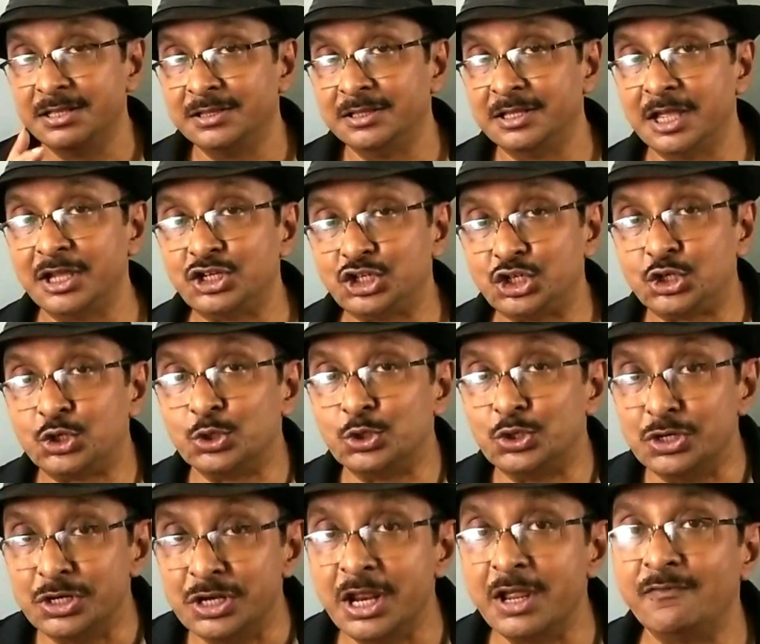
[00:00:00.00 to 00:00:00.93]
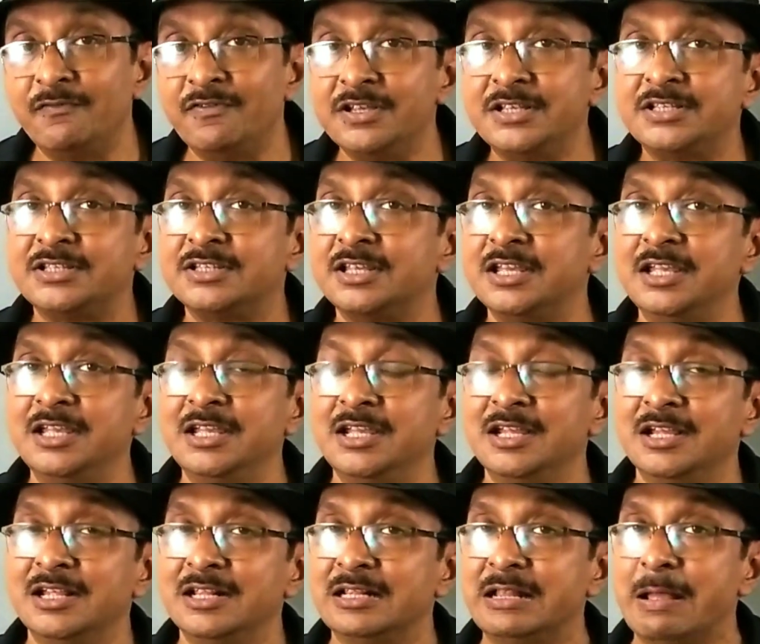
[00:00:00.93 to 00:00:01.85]
They should never see
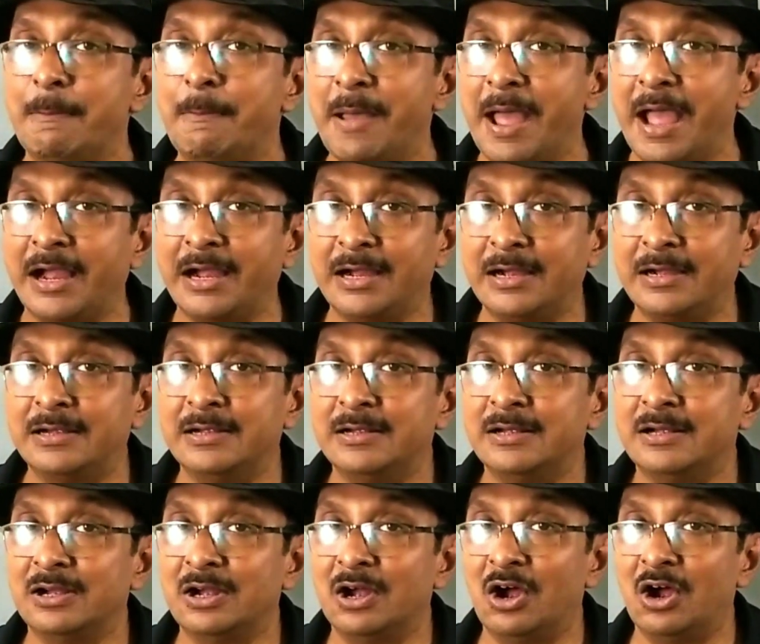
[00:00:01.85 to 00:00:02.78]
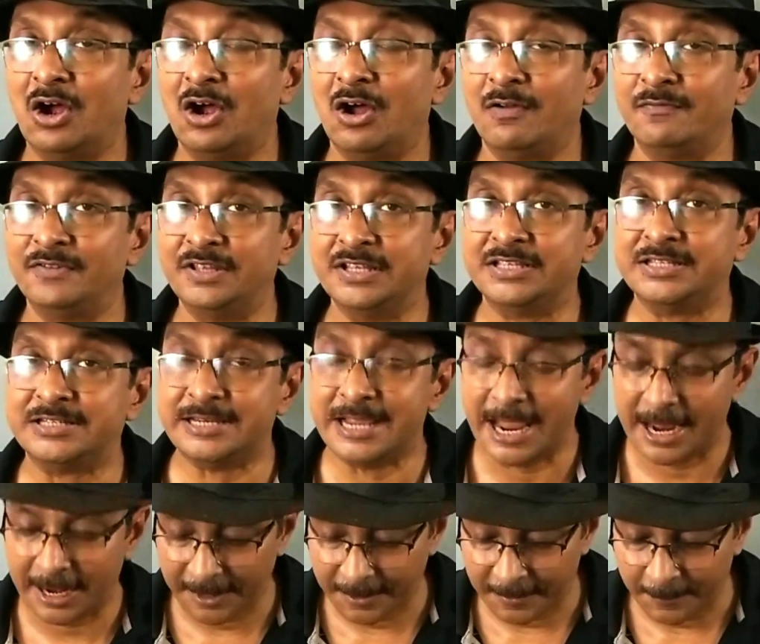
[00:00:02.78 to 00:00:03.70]
the back of this
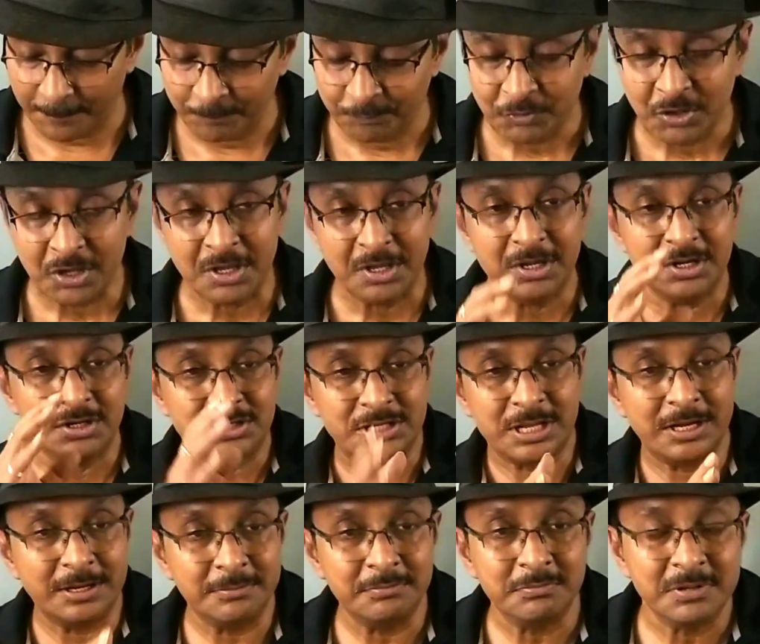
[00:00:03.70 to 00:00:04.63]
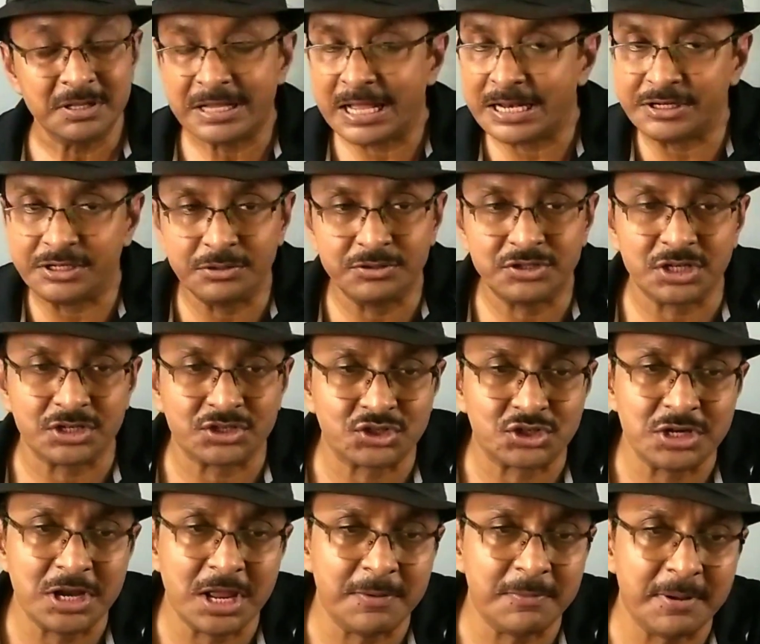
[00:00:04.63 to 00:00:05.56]
deck. Tell him that you
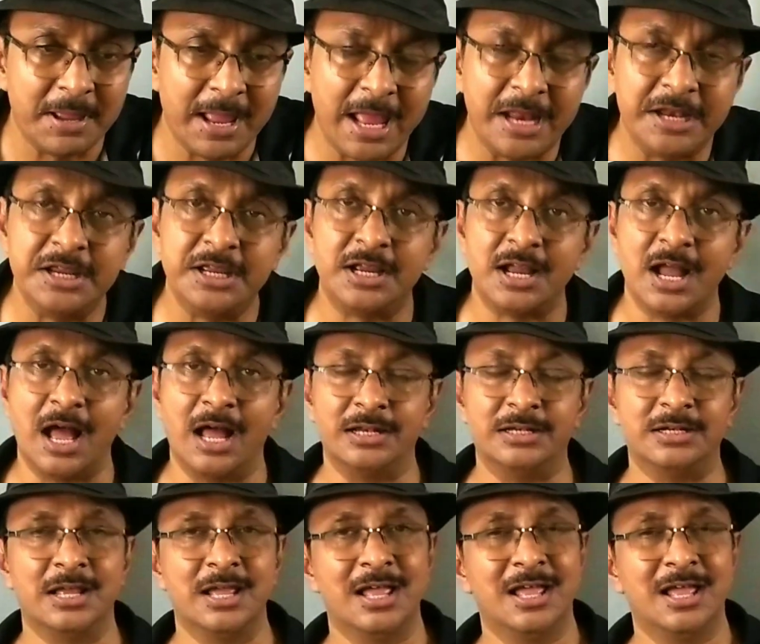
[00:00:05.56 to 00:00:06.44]
just name any card.